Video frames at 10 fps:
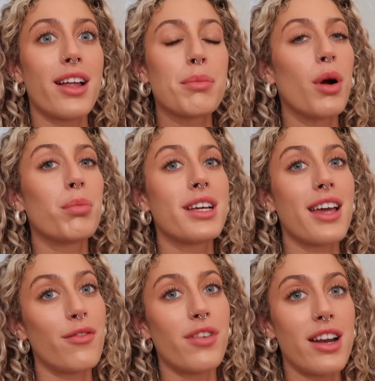like properly
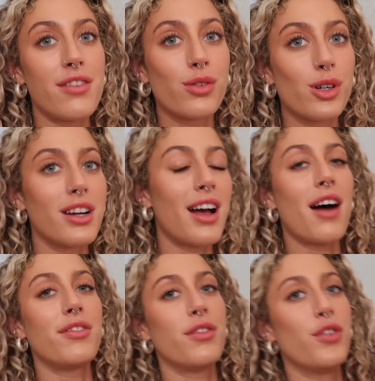getting ready for it,
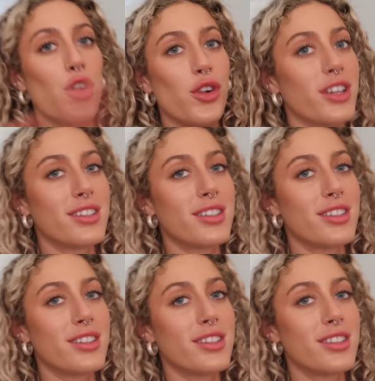having a full